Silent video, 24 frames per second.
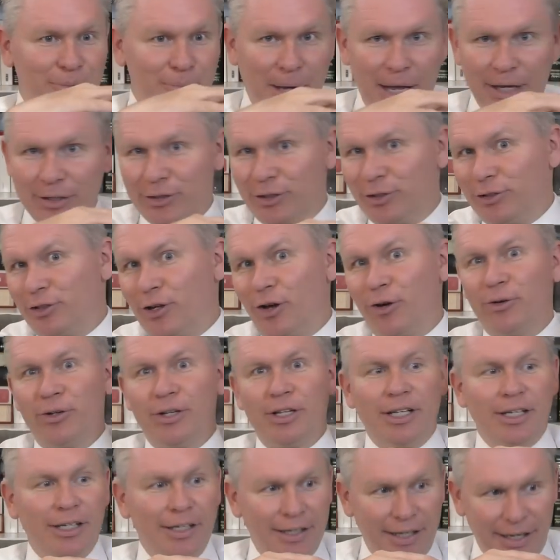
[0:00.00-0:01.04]

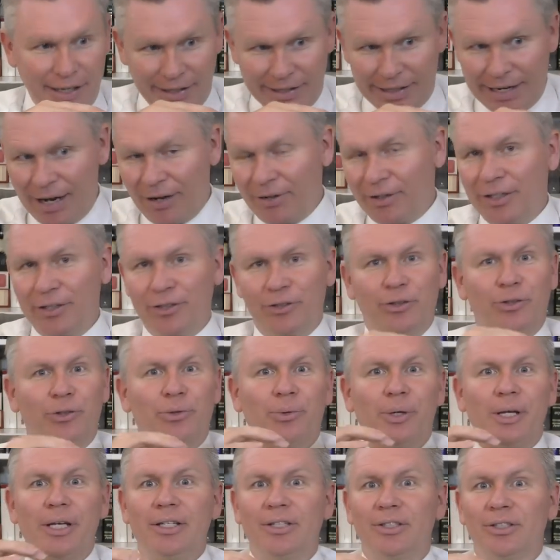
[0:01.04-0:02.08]
Macedonia and down into
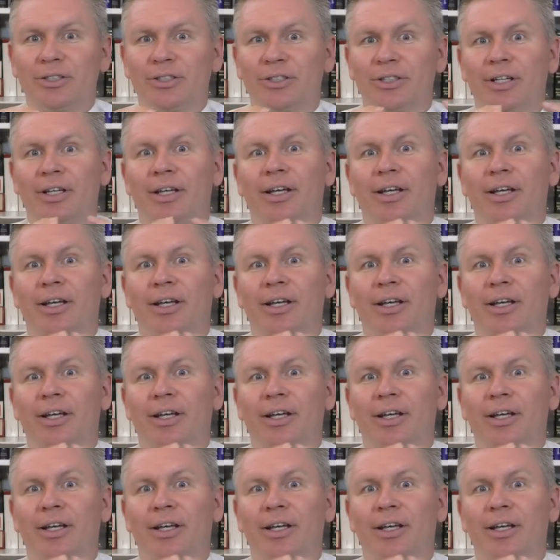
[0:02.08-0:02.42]
Greece,